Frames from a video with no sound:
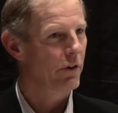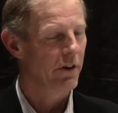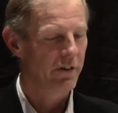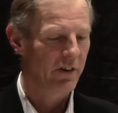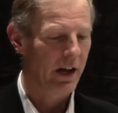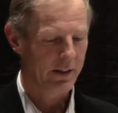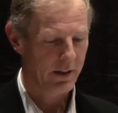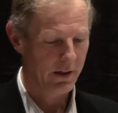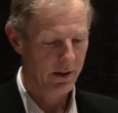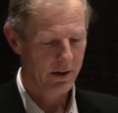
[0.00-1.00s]
owners, not
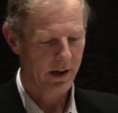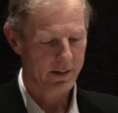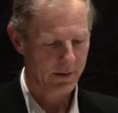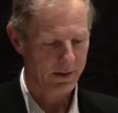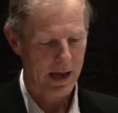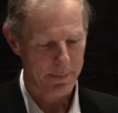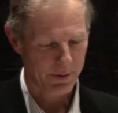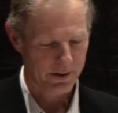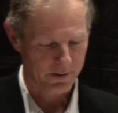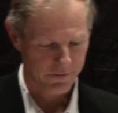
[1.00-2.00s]
the, not the
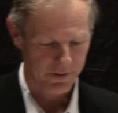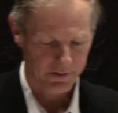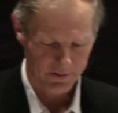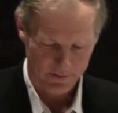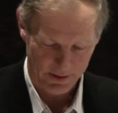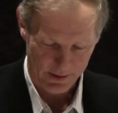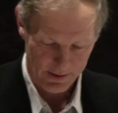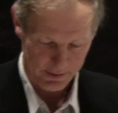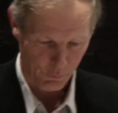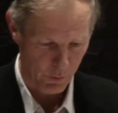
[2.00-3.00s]
capitalist versus the,
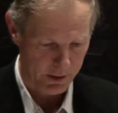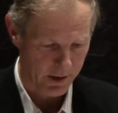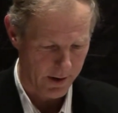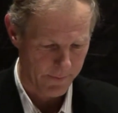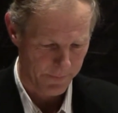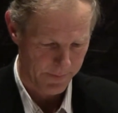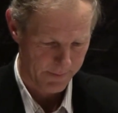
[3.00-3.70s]
the worker.